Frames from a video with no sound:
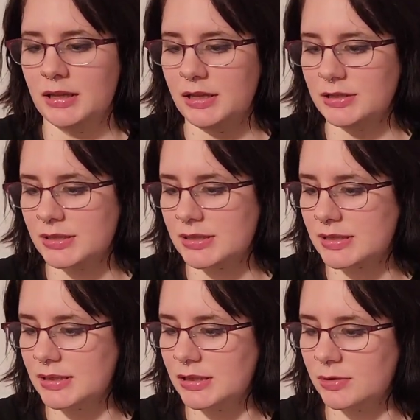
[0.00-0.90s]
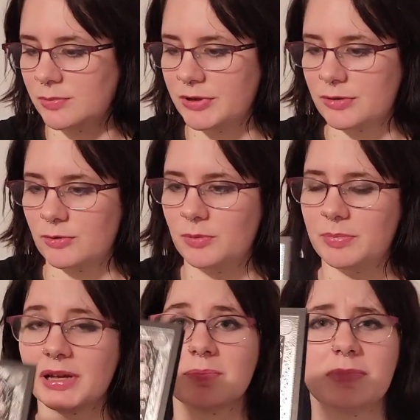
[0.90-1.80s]
It's just a little prequel,
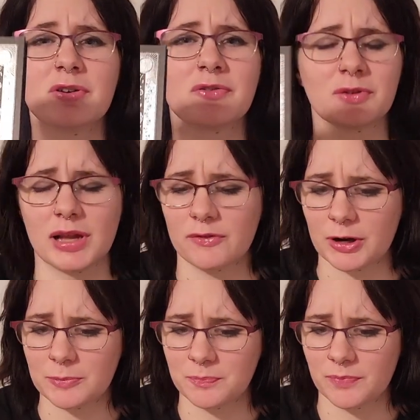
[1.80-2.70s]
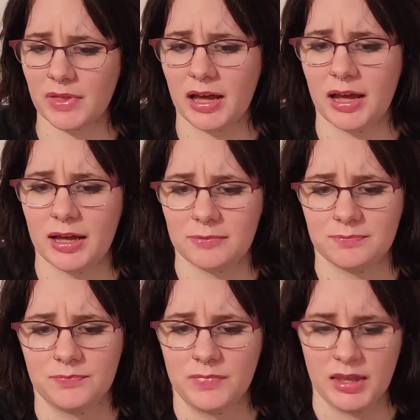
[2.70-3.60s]
but beautiful cover.
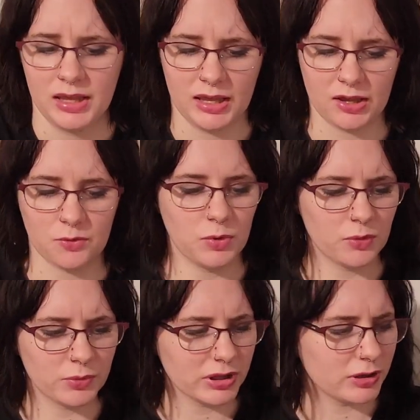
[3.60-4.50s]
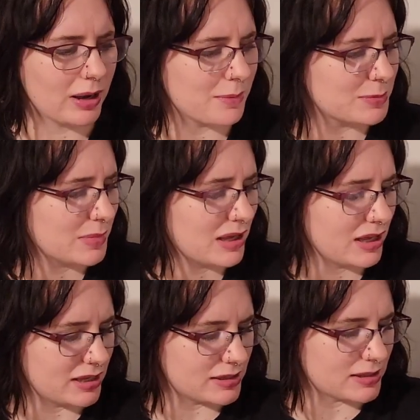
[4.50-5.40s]
And what really grabbed
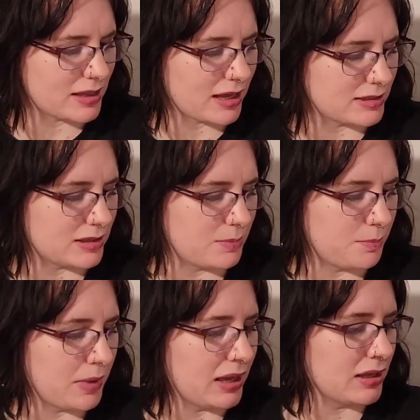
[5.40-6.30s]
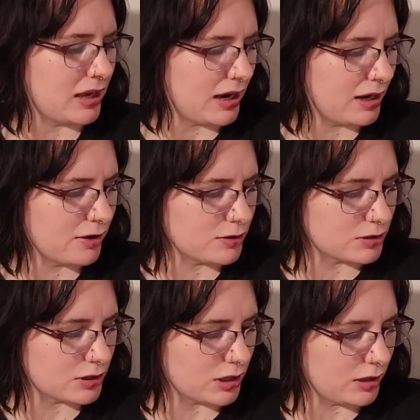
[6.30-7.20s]
me is that the main
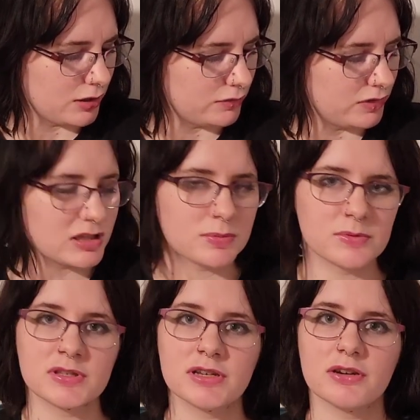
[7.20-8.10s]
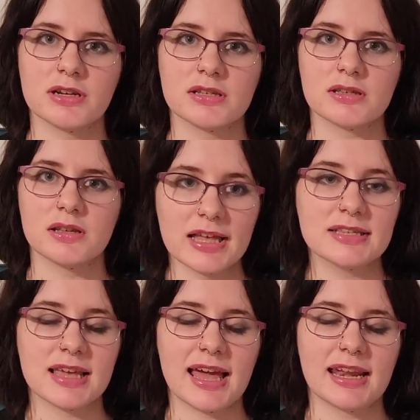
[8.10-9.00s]
character of this series
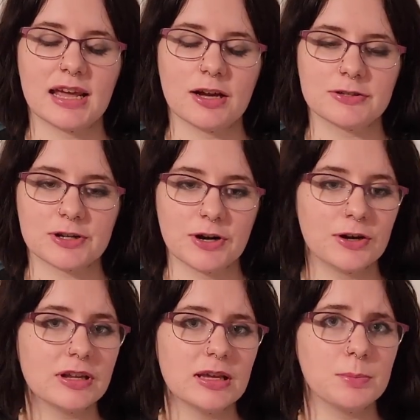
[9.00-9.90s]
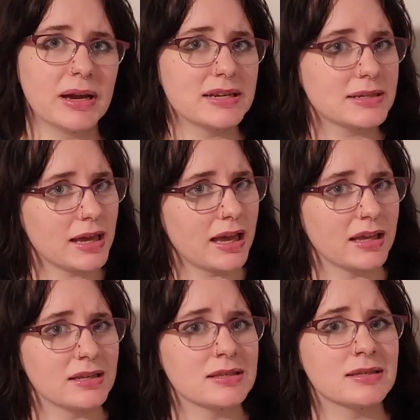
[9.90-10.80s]
is an attorney by
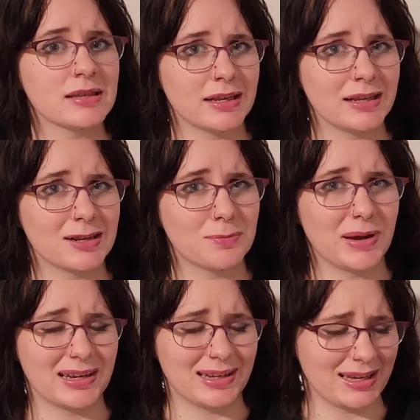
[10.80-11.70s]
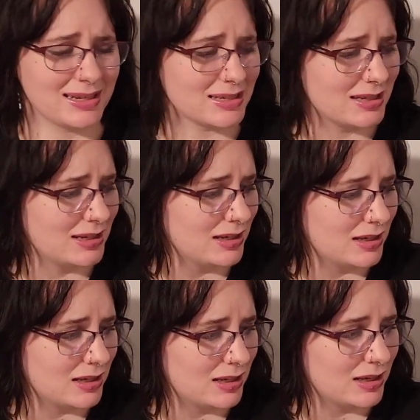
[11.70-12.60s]
day, psychic by night.
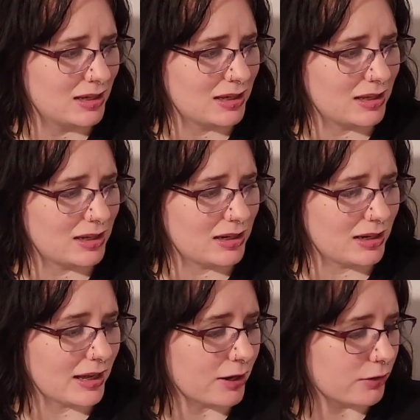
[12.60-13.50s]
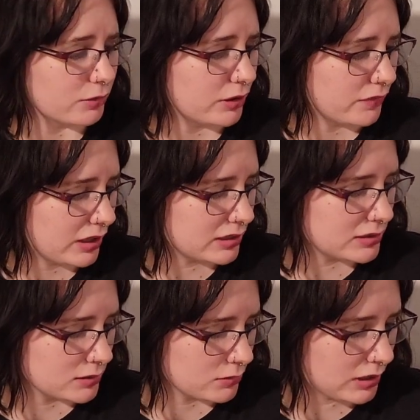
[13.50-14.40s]
Now, if that
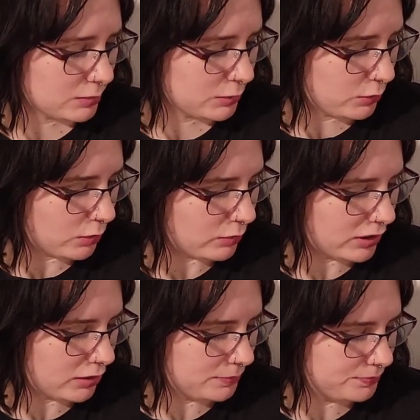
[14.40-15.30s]
doesn't grab you, what will?